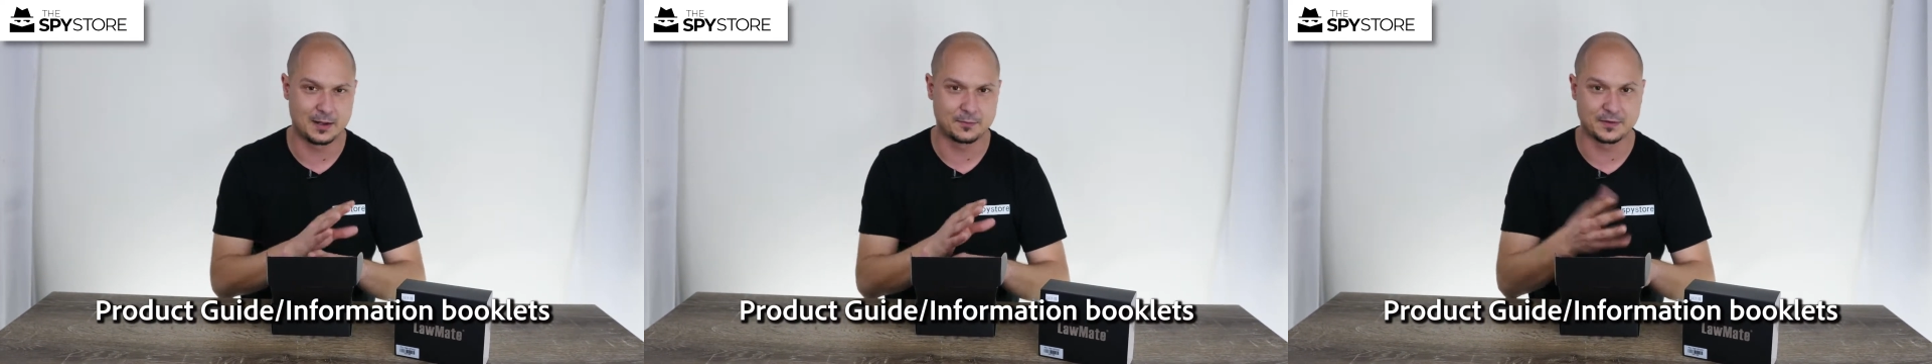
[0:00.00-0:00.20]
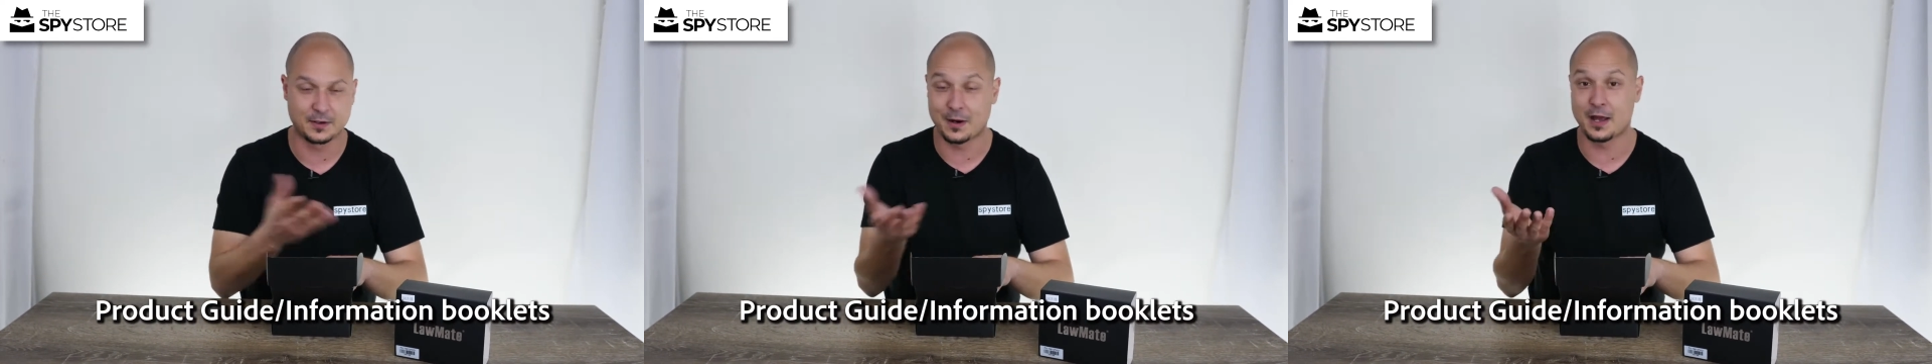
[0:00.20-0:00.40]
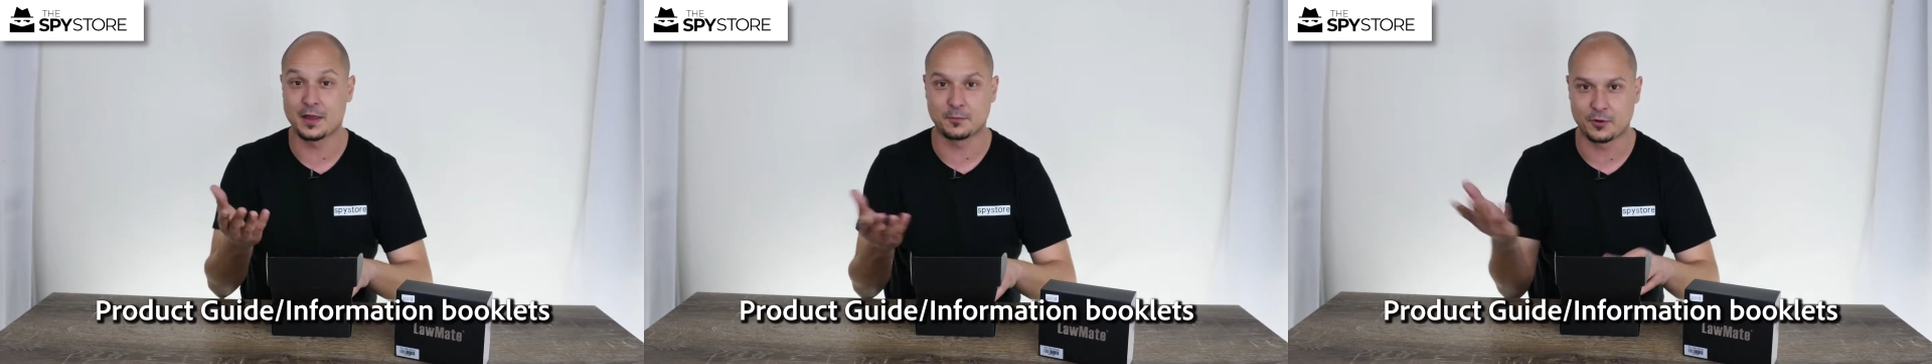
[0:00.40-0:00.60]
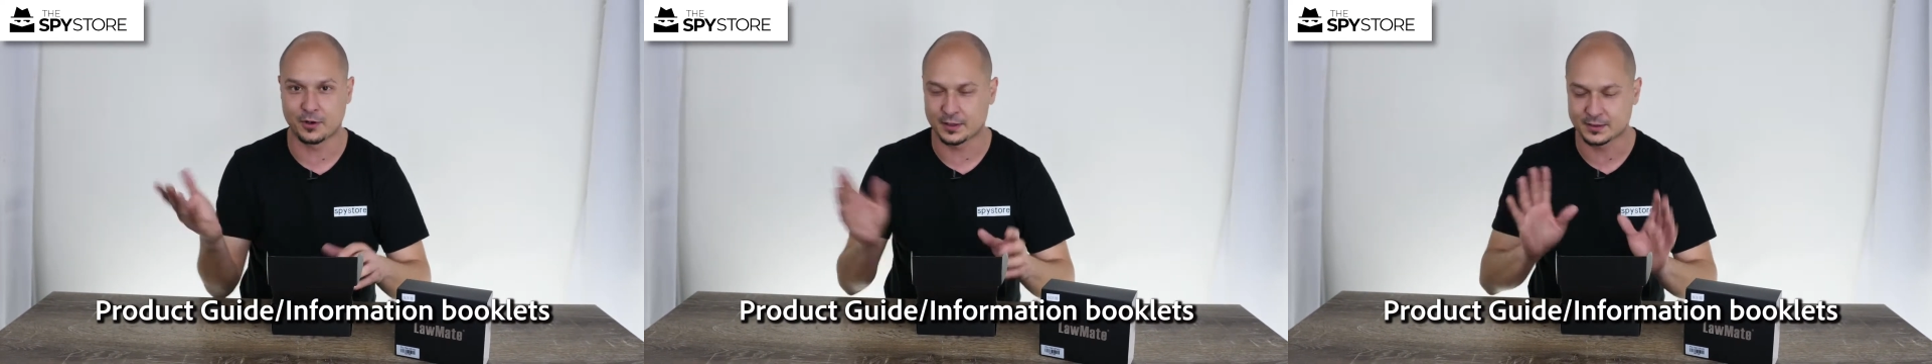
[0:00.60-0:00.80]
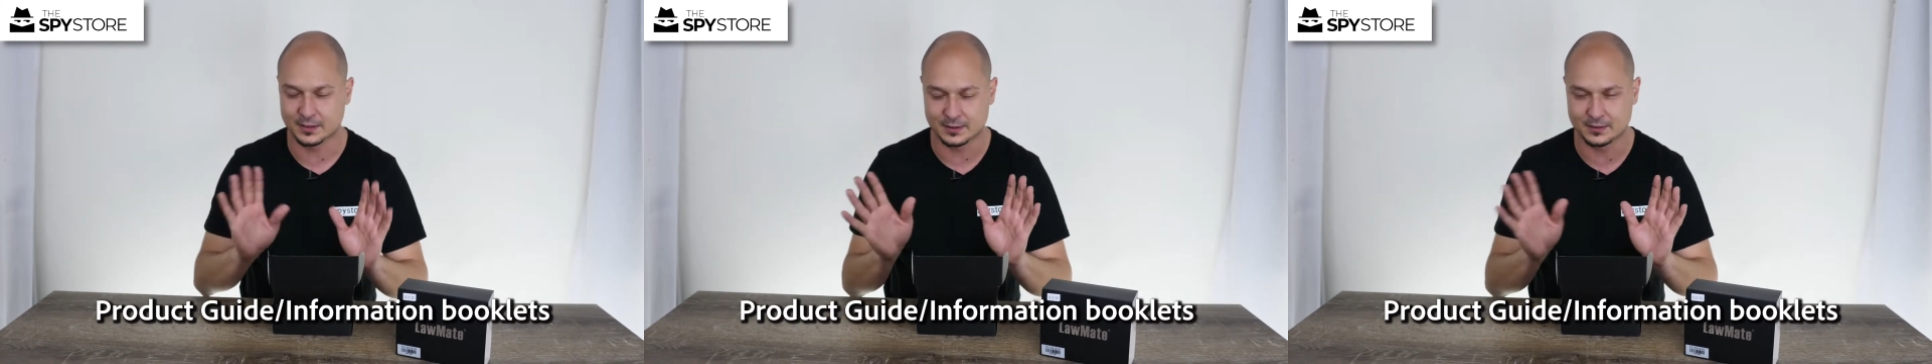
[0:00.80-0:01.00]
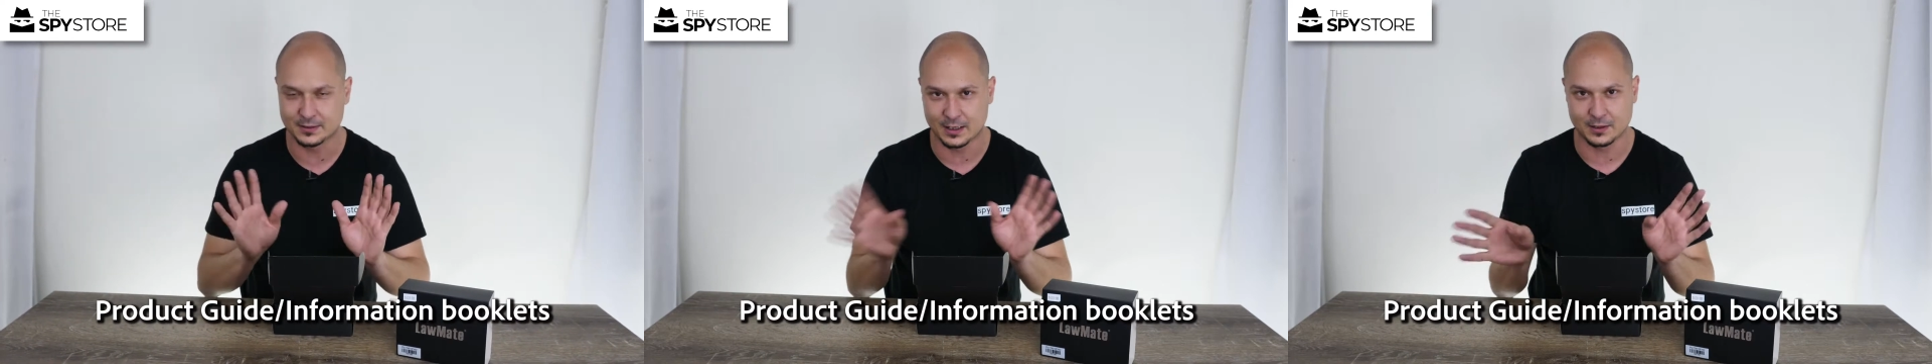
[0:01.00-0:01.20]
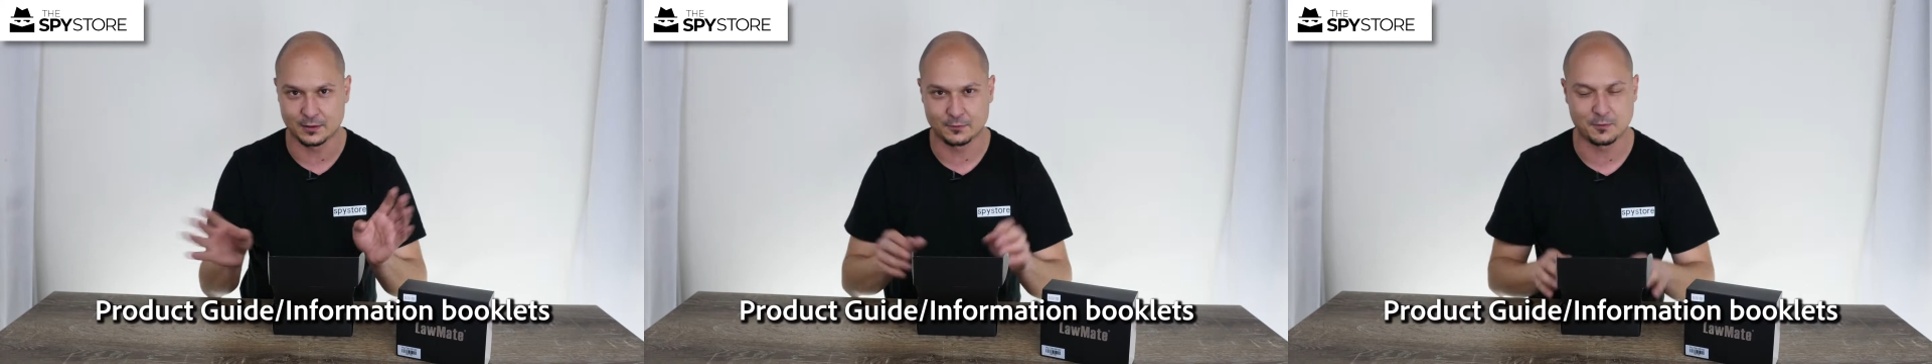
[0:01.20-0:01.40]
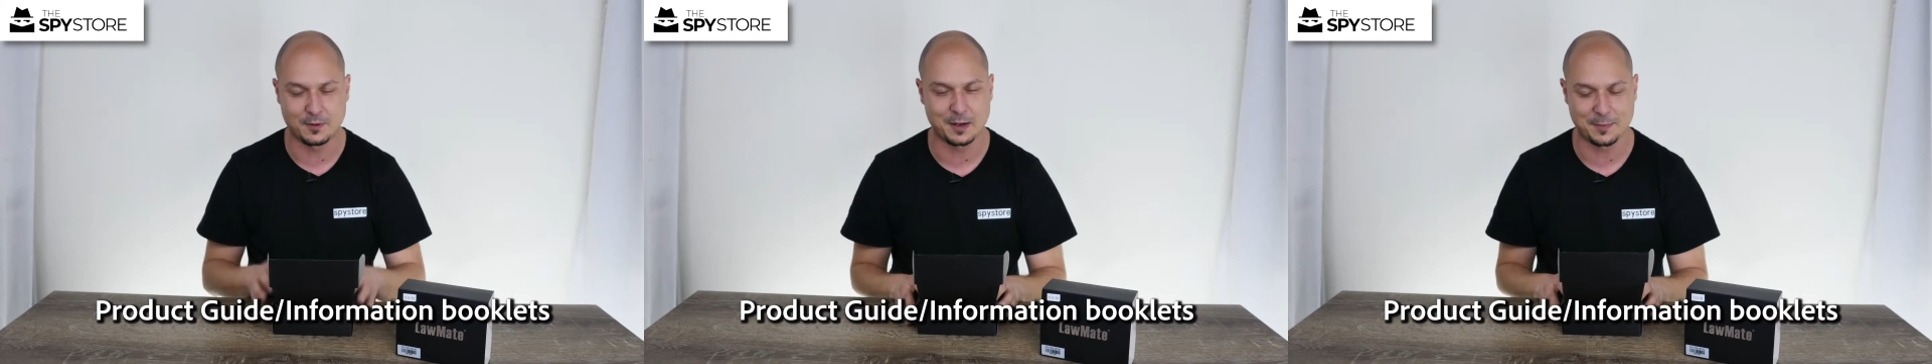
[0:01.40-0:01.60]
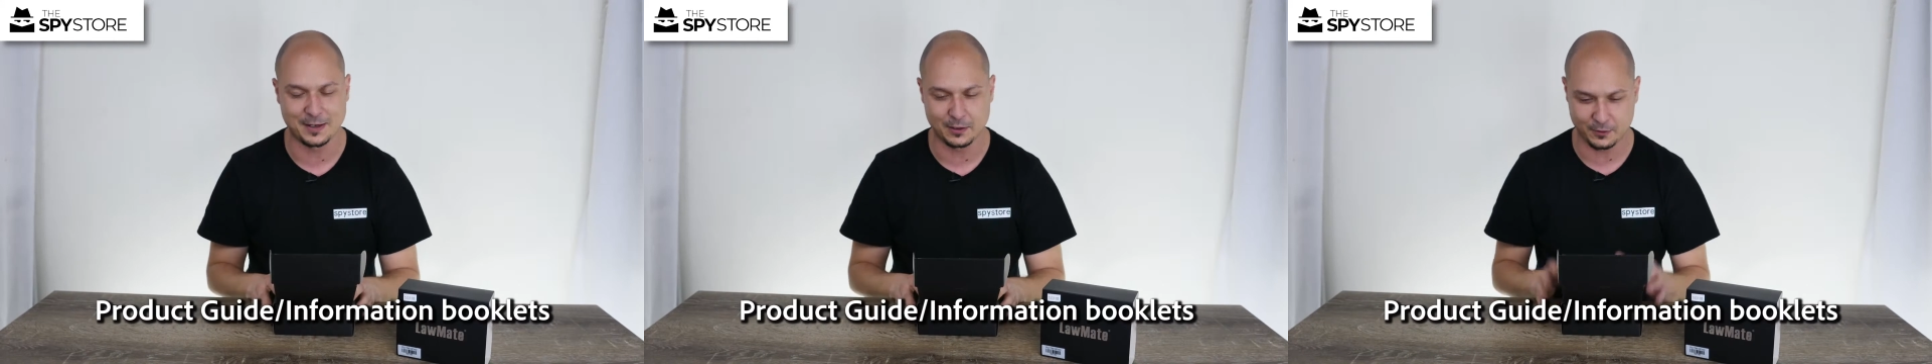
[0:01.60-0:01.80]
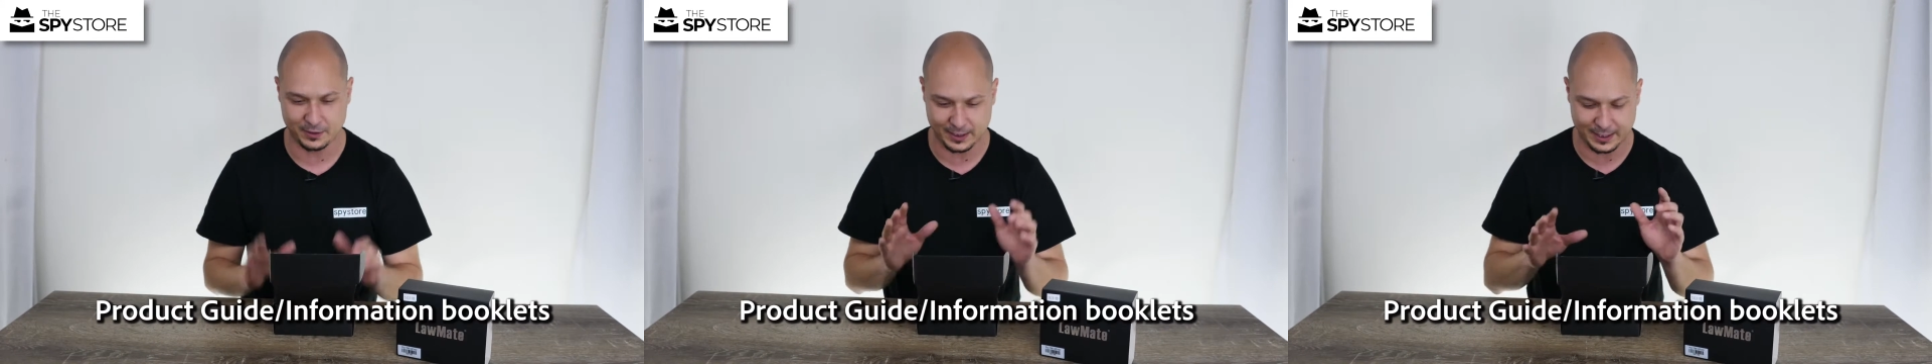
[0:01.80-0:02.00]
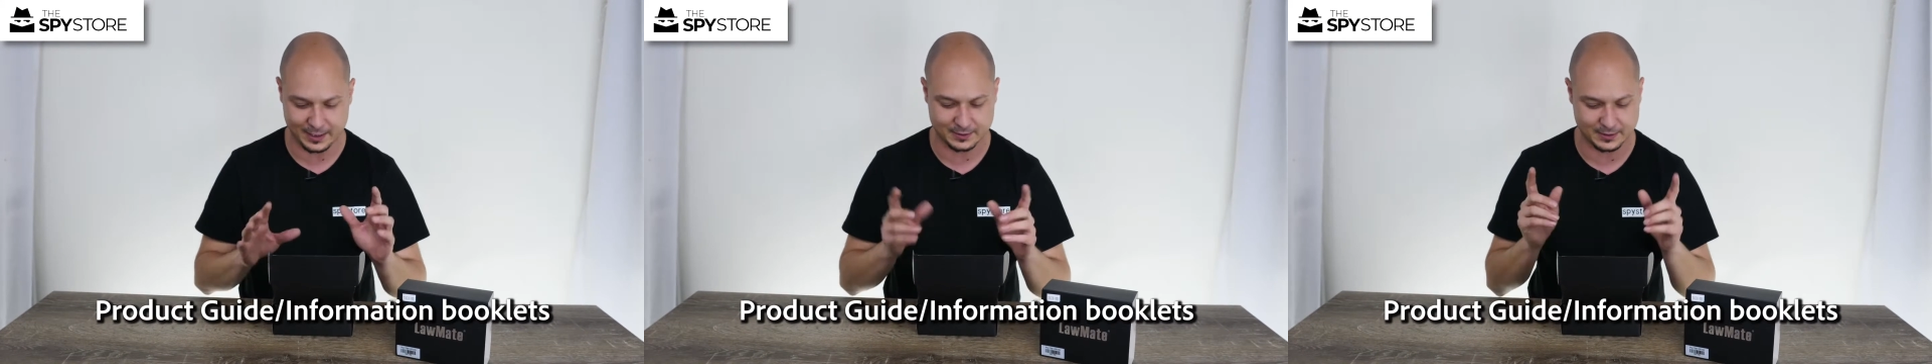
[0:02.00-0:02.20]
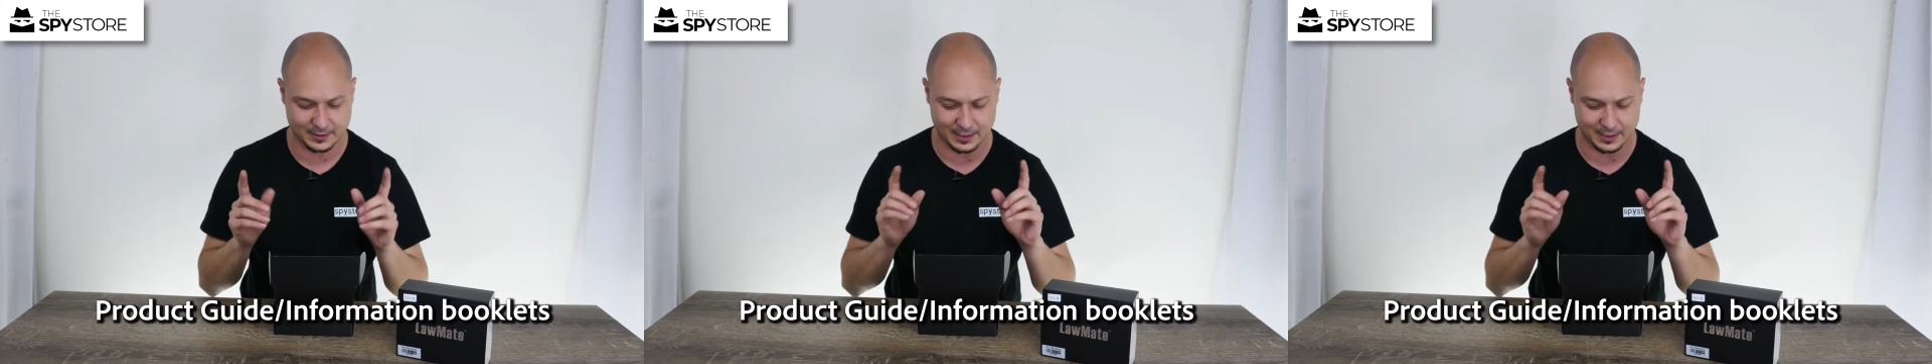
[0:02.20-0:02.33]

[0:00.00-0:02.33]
There are other products I'd recommend looking at,